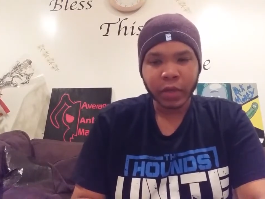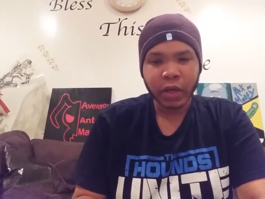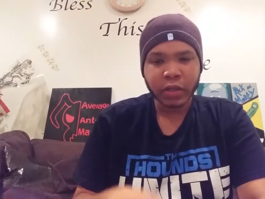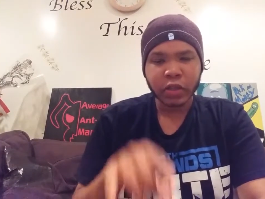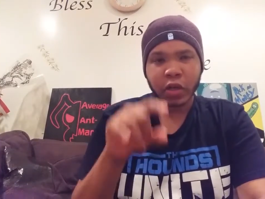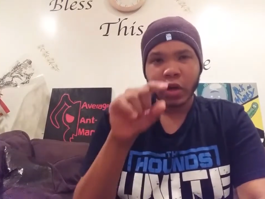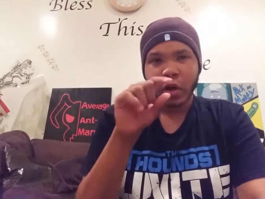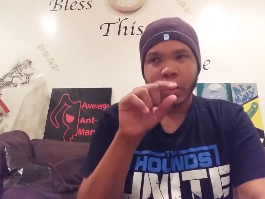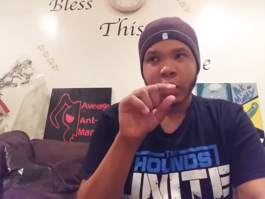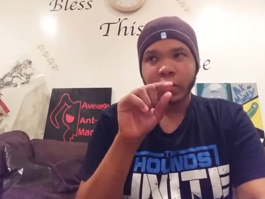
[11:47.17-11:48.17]
because
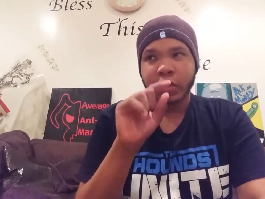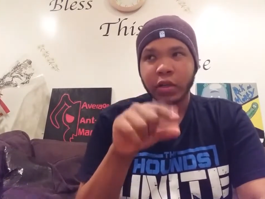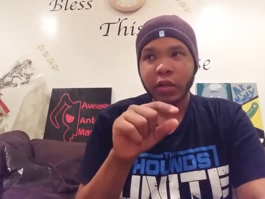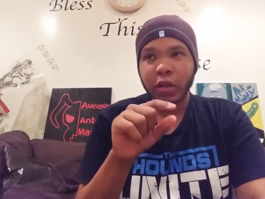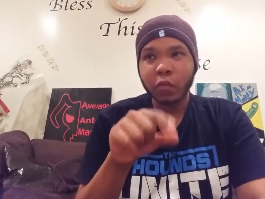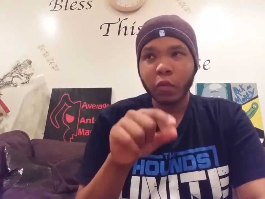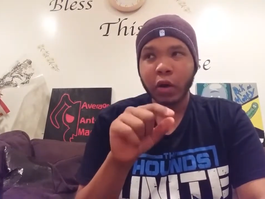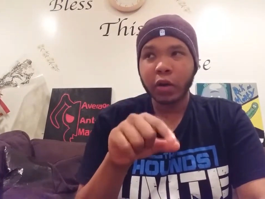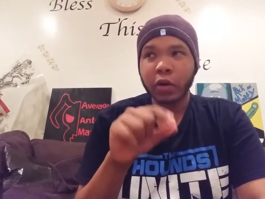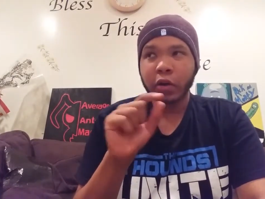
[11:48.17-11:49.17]
she didn't
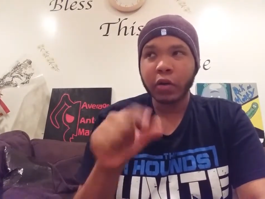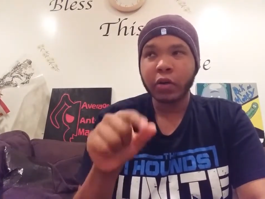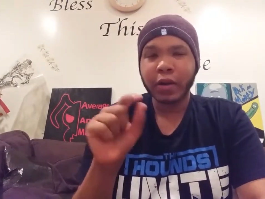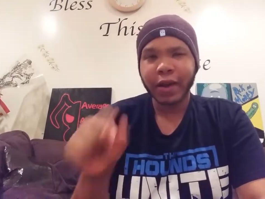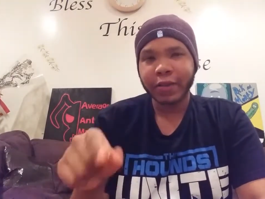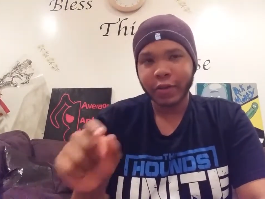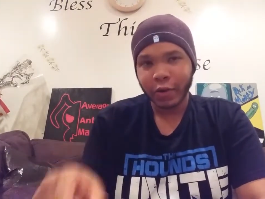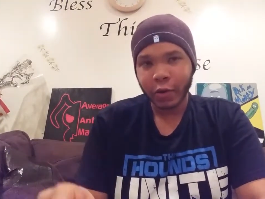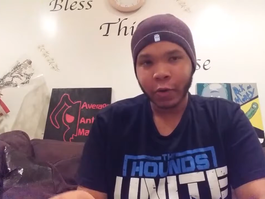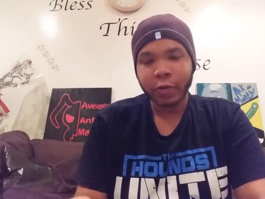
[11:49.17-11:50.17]
want her dad
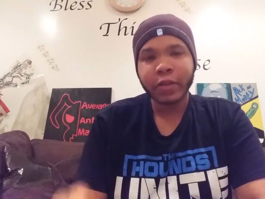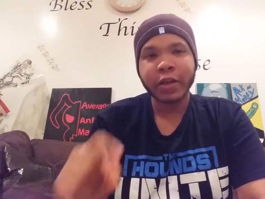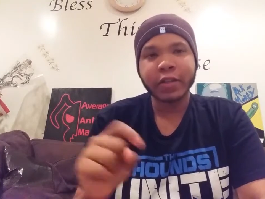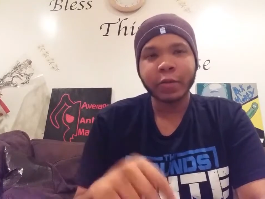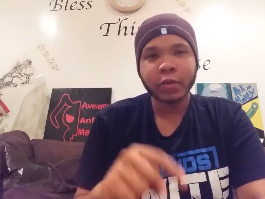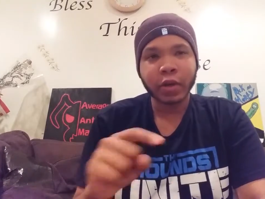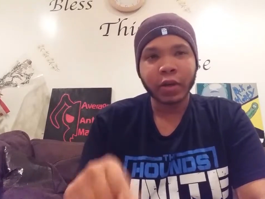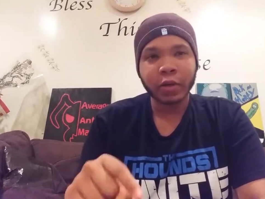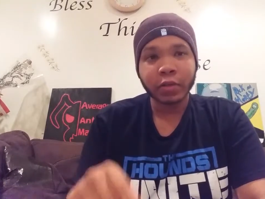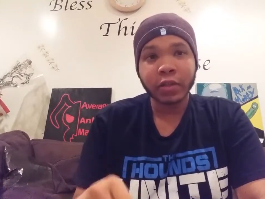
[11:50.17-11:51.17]
to know that she was
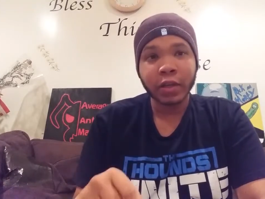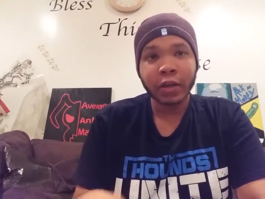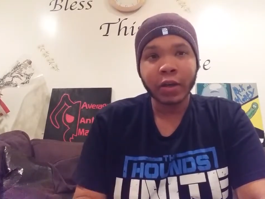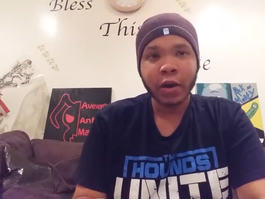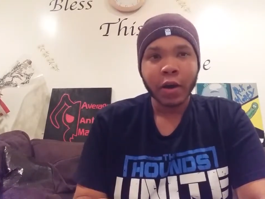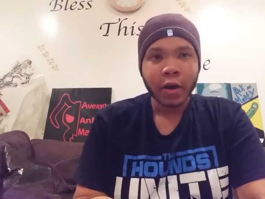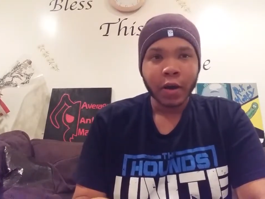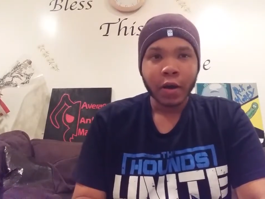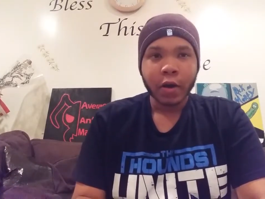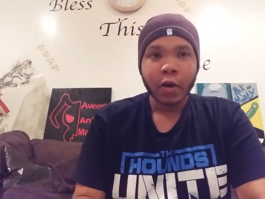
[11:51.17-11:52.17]
gonna go see
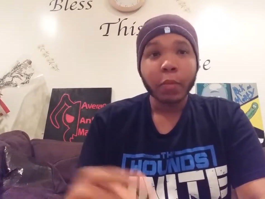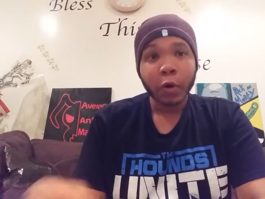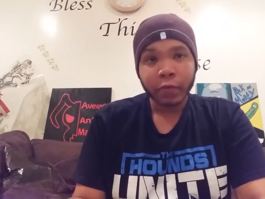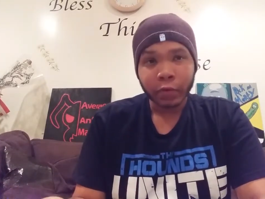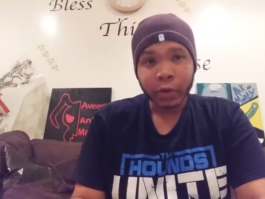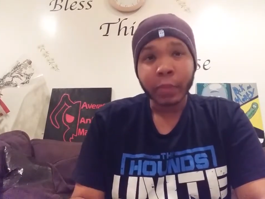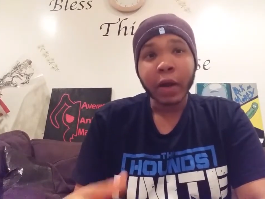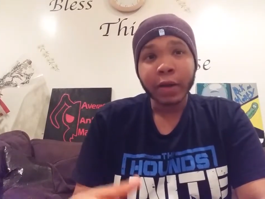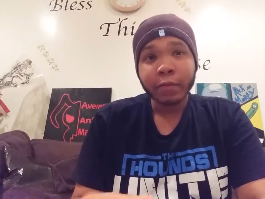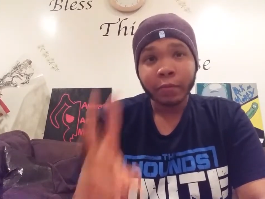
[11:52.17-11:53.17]
her boyfriend,
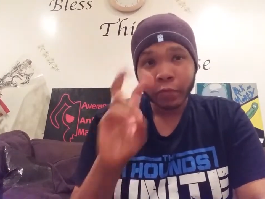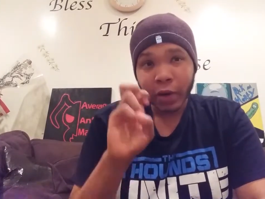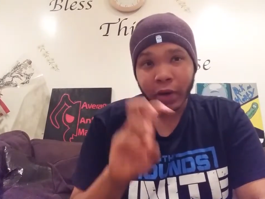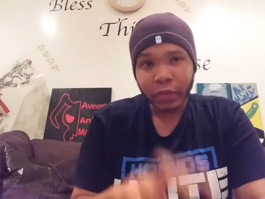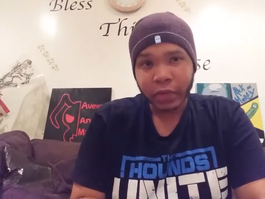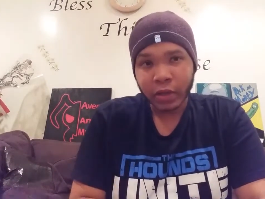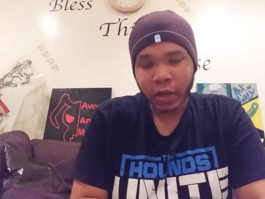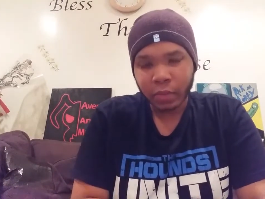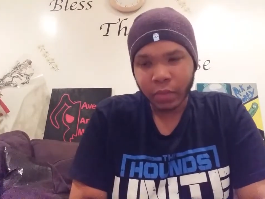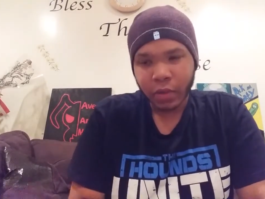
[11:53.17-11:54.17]
my friend at the
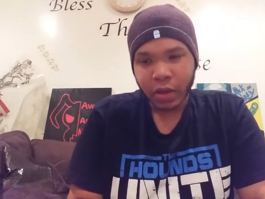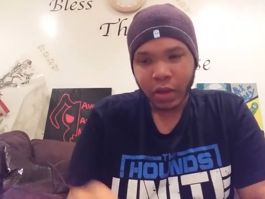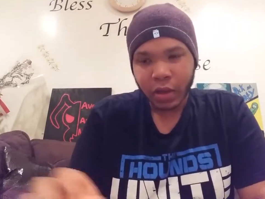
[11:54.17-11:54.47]
time.